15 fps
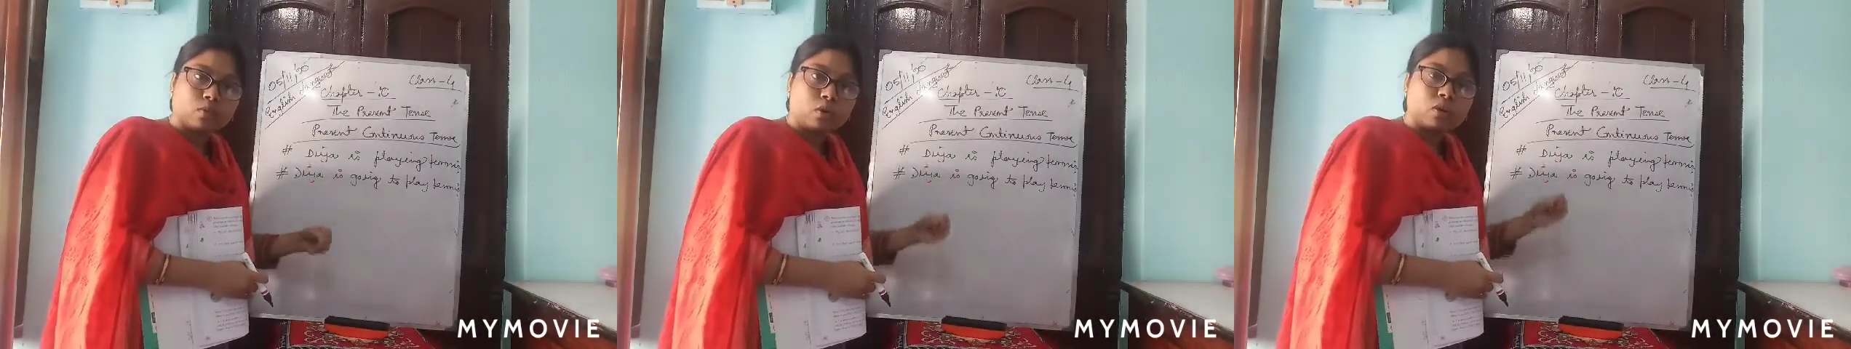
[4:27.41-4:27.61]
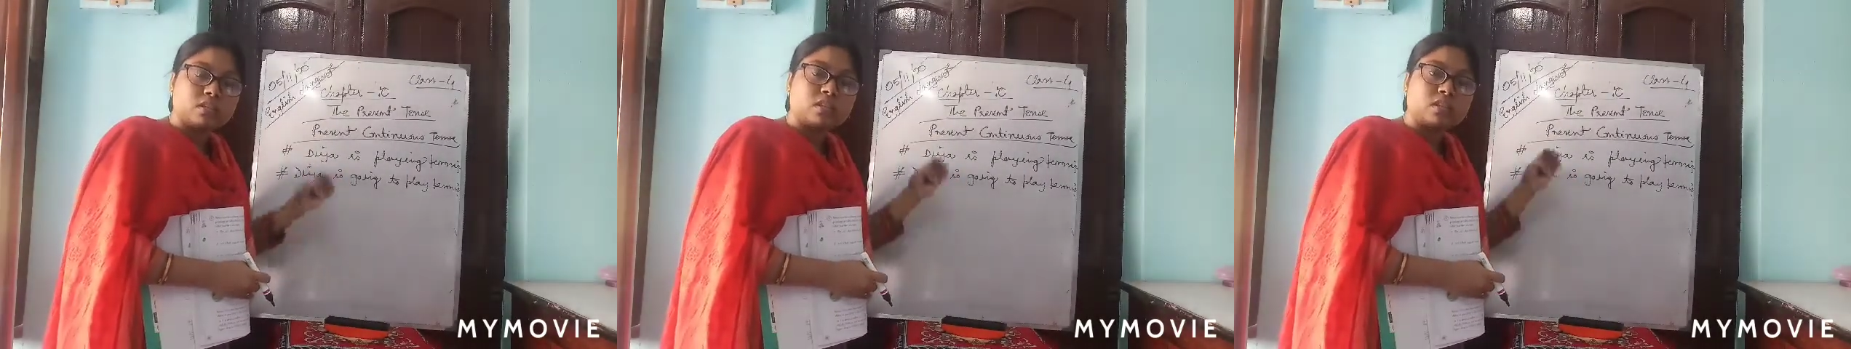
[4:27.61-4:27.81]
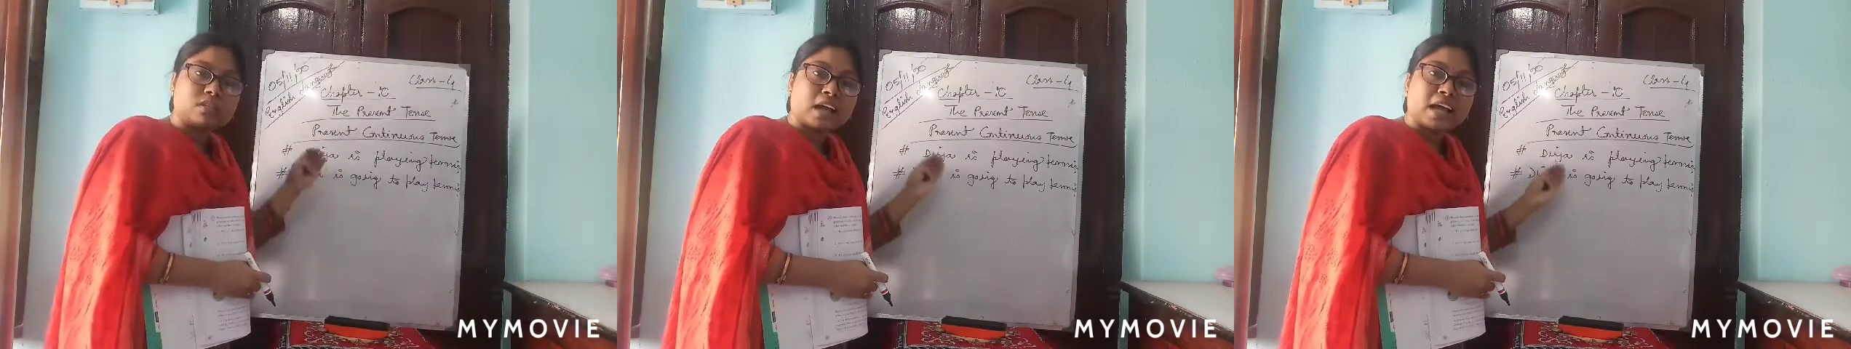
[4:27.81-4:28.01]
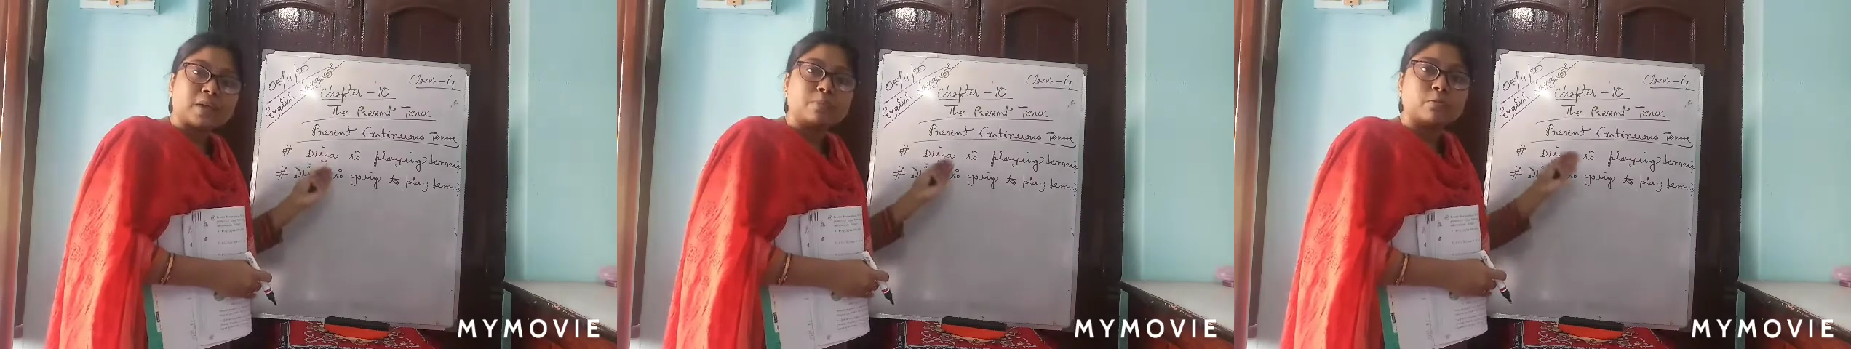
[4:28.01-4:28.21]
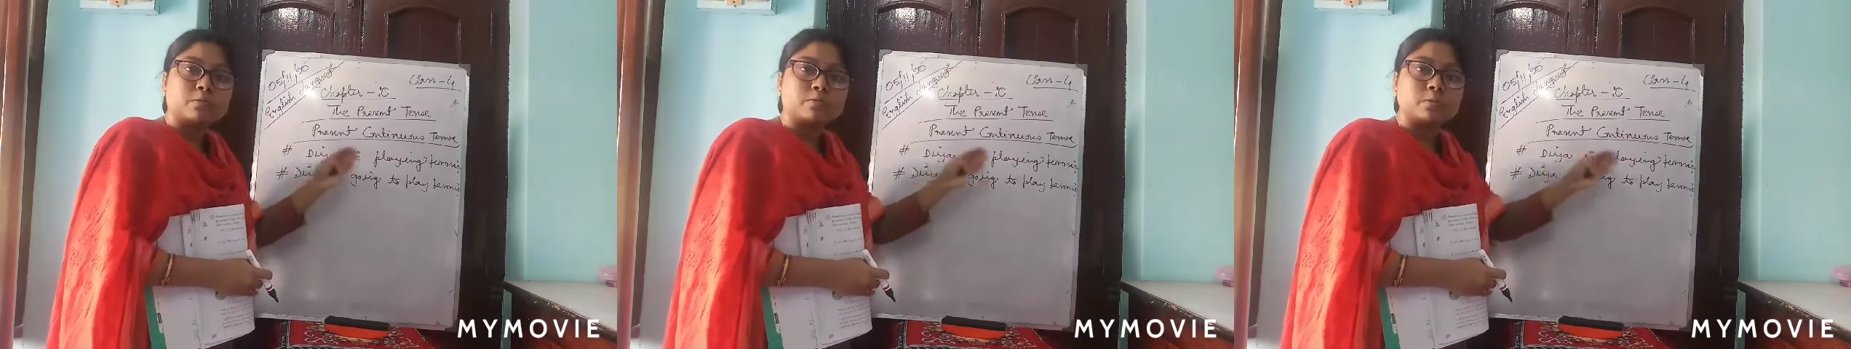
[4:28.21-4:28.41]
or the
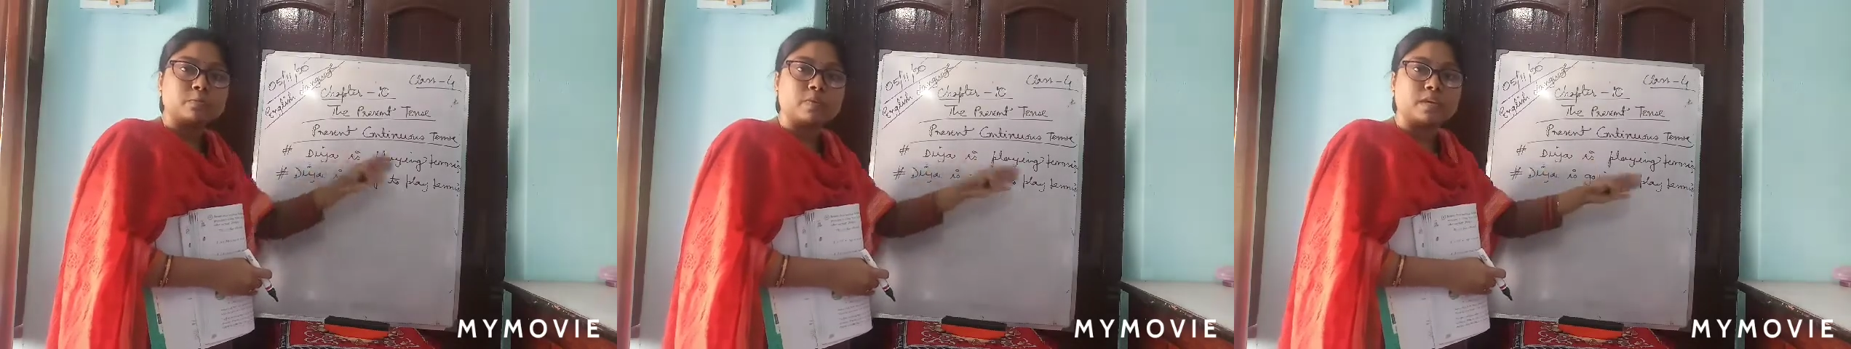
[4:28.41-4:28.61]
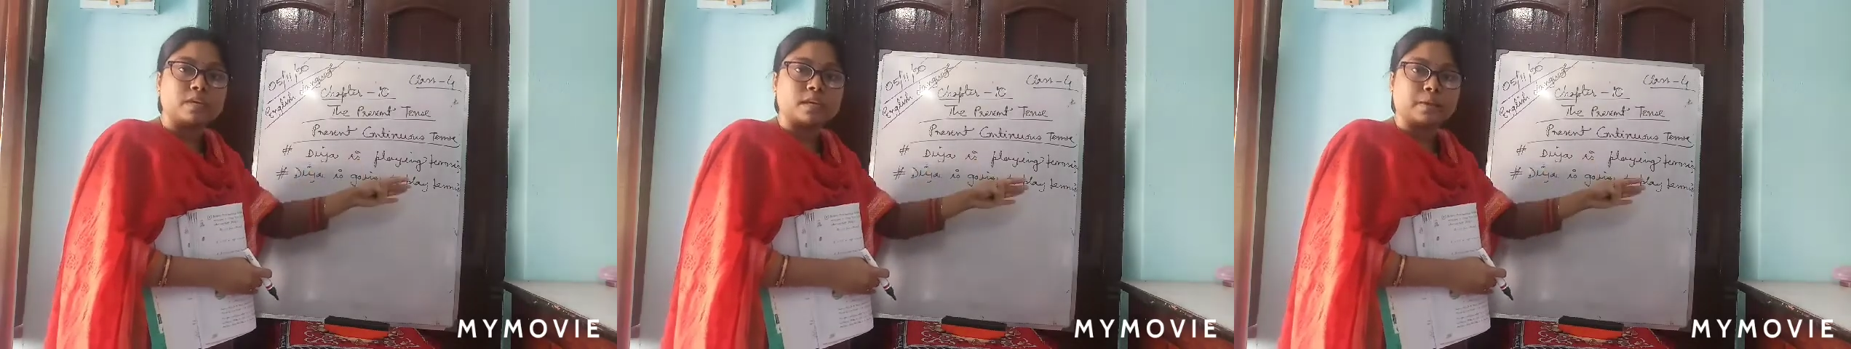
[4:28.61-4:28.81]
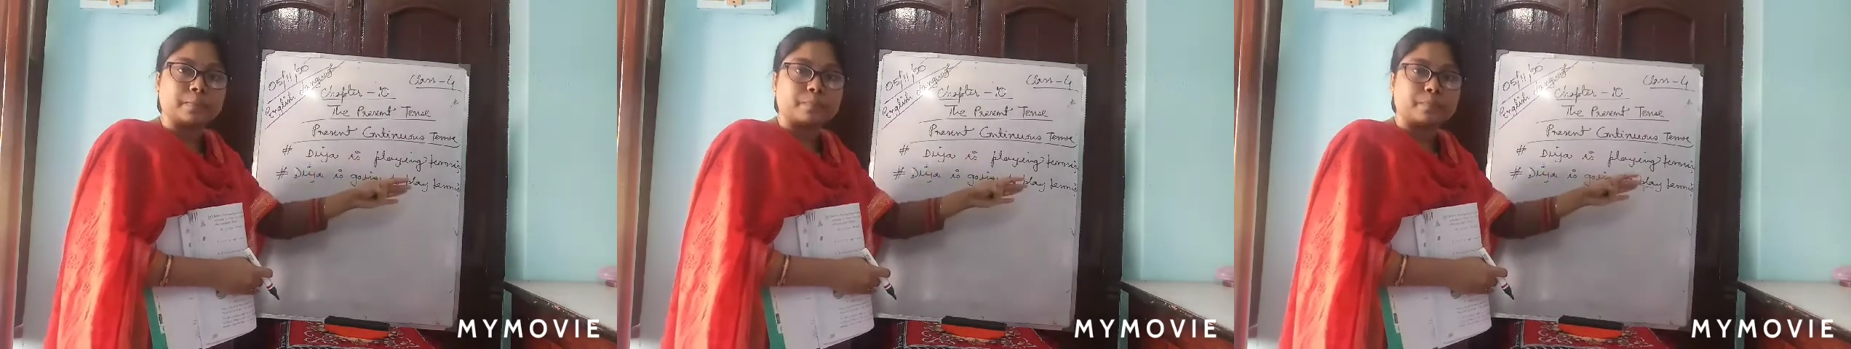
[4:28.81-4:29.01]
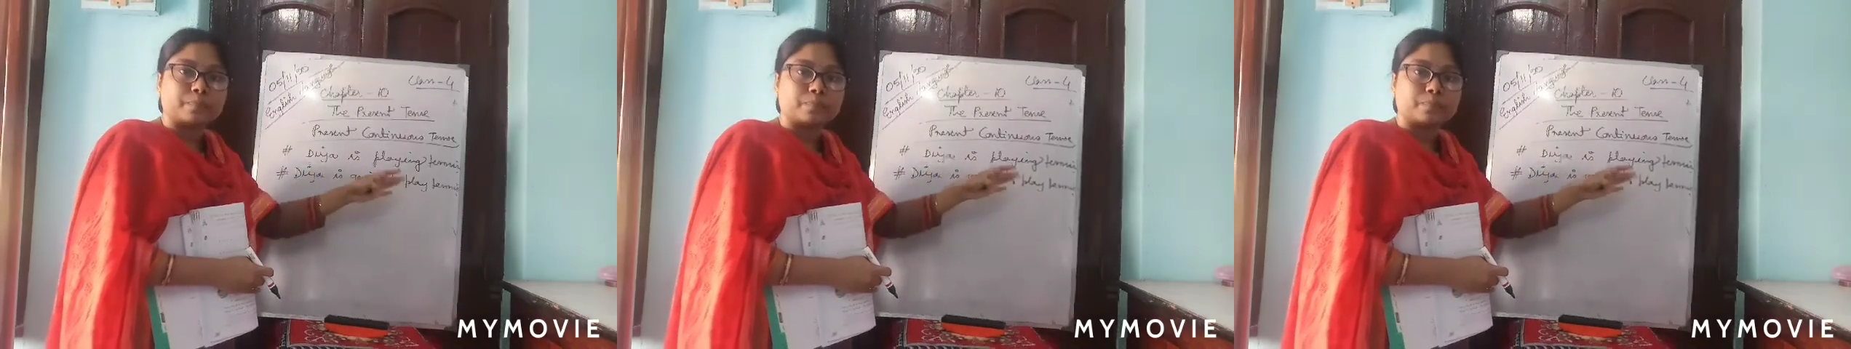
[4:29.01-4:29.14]
time of speaking.